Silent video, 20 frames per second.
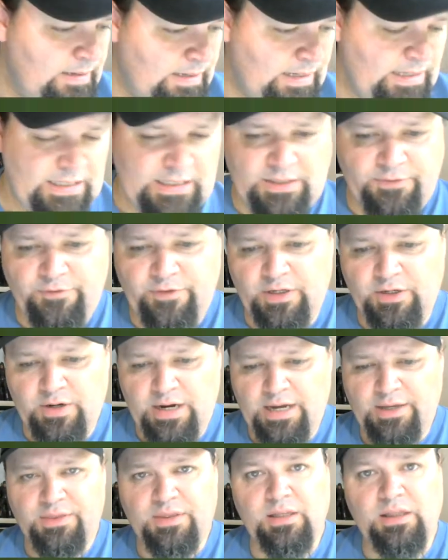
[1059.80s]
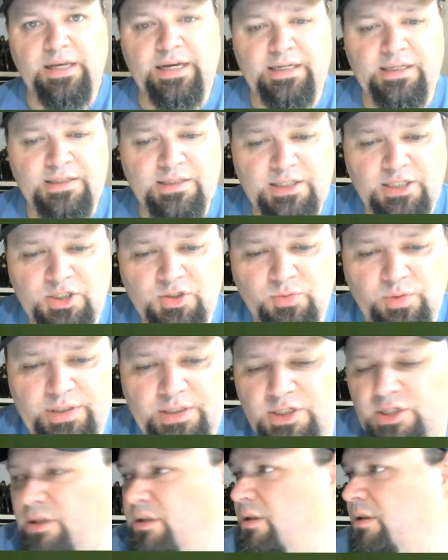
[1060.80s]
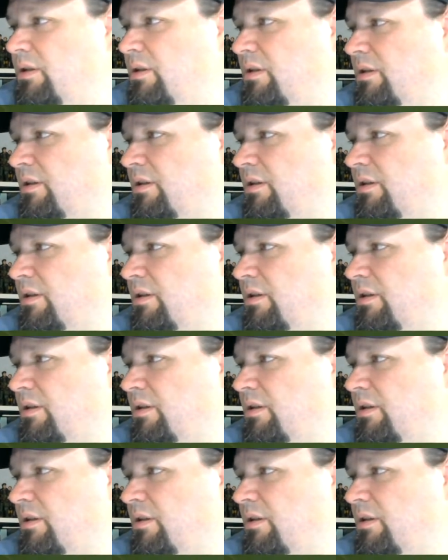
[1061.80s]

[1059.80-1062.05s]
I need to figure out the lighting situation.